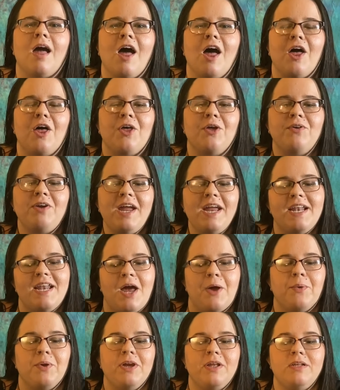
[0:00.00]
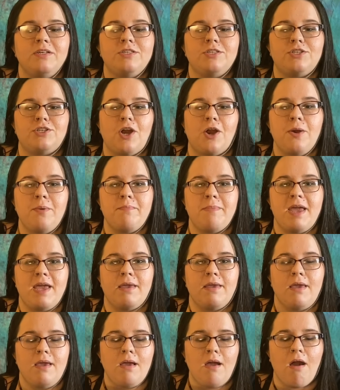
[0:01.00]
All right, now we're gonna start
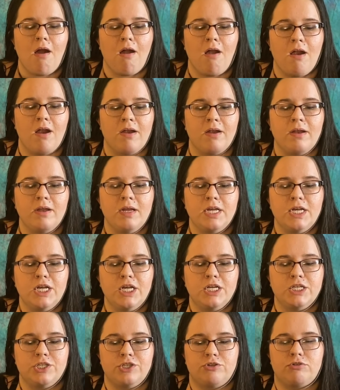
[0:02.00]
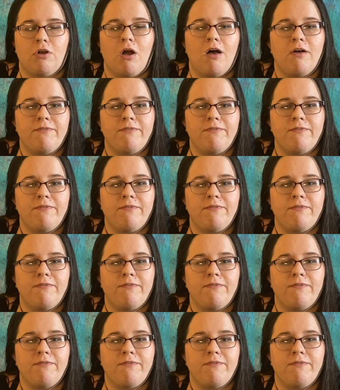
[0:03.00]
making our straw